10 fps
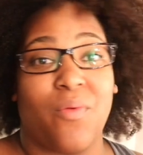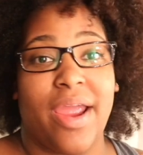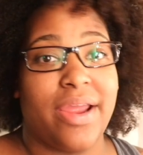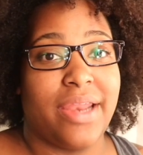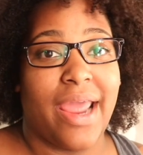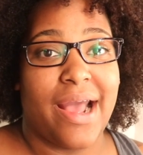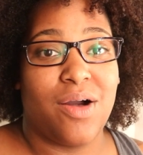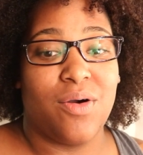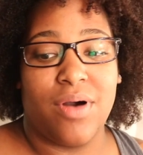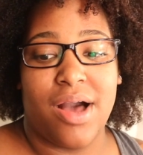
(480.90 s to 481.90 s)
right
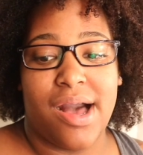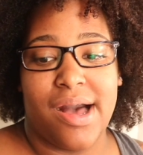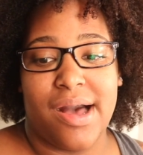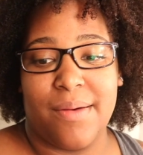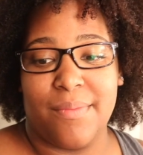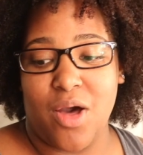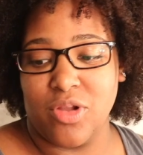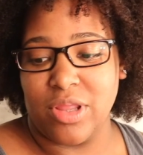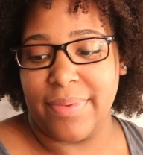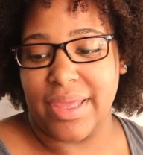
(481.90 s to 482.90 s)
now,
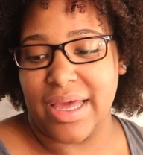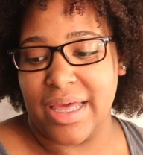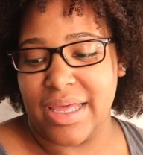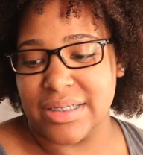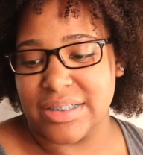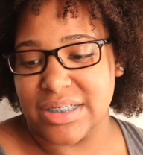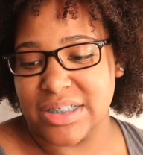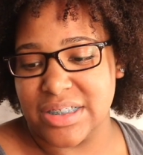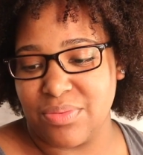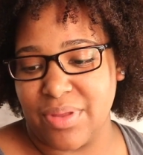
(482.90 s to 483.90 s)
only because it's
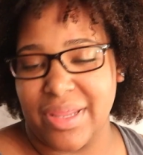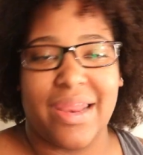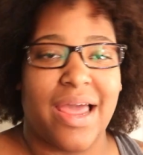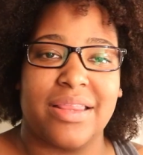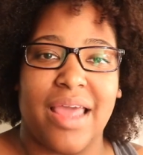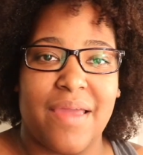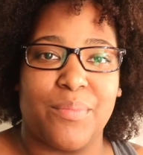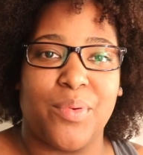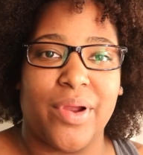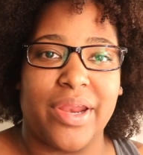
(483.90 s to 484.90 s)
just really not that
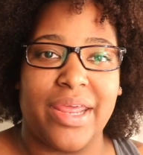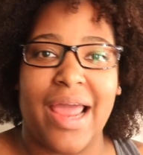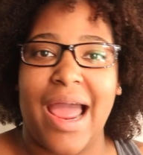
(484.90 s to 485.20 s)
important.